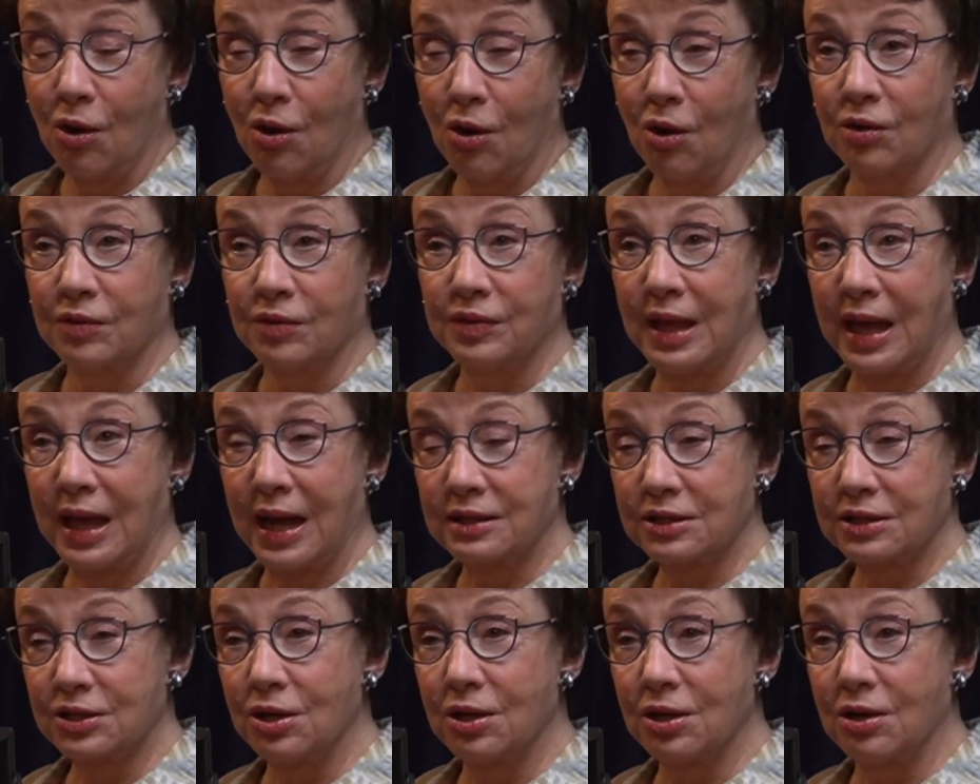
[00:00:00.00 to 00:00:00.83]
on
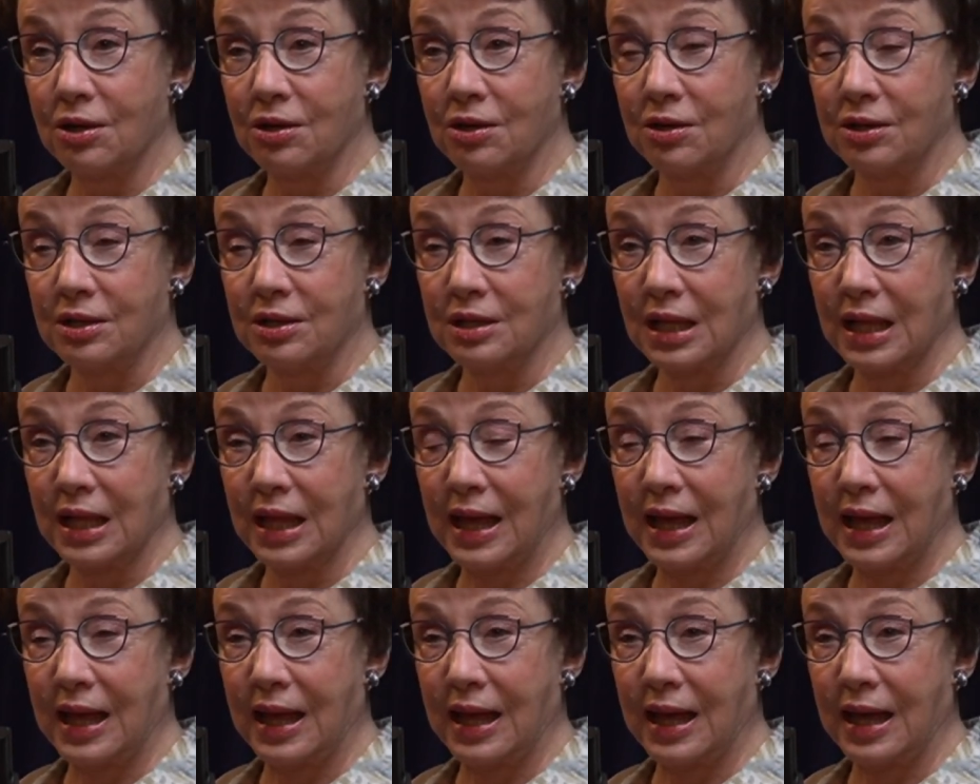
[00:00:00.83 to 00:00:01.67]
that call.
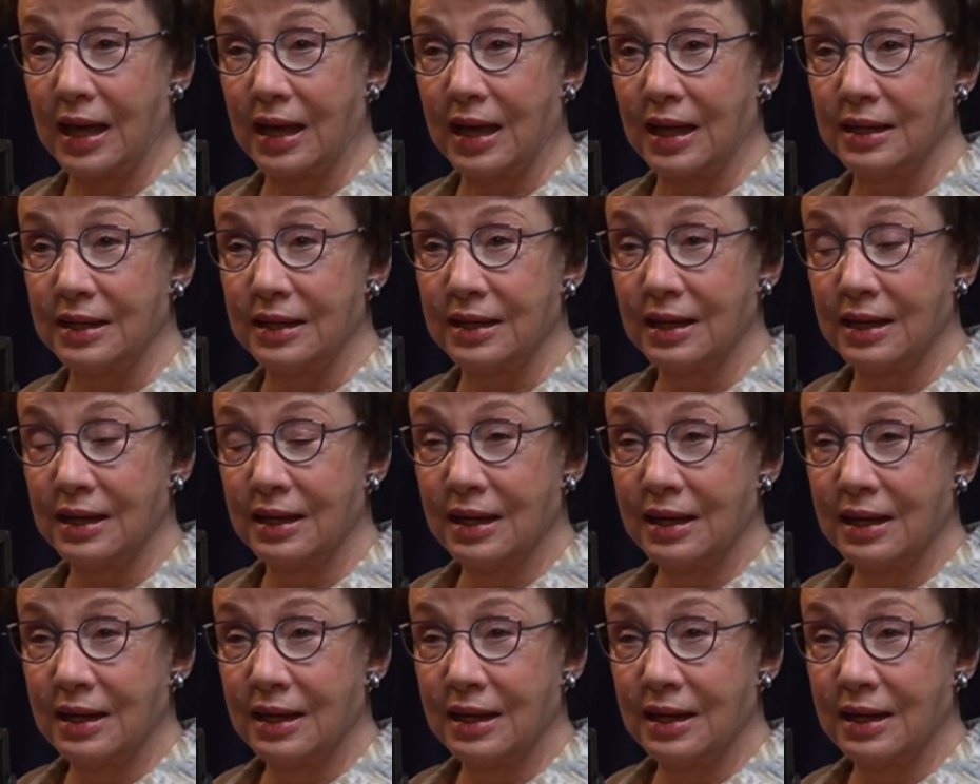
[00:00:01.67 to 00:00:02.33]
And